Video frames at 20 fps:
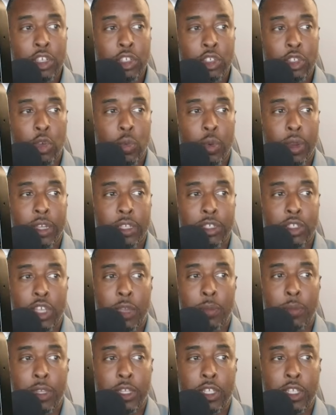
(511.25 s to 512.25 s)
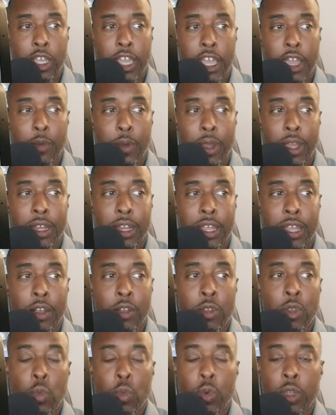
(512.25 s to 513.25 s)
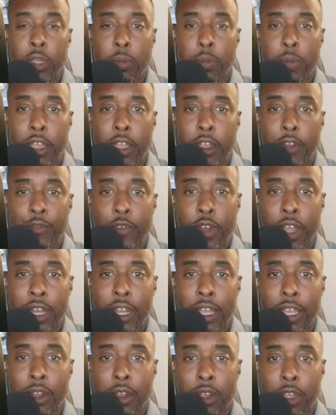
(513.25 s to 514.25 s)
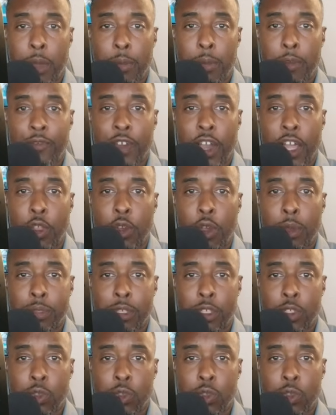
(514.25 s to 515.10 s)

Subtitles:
So where is JPJ at right now? Will he play on Friday? And a couple follow-ups as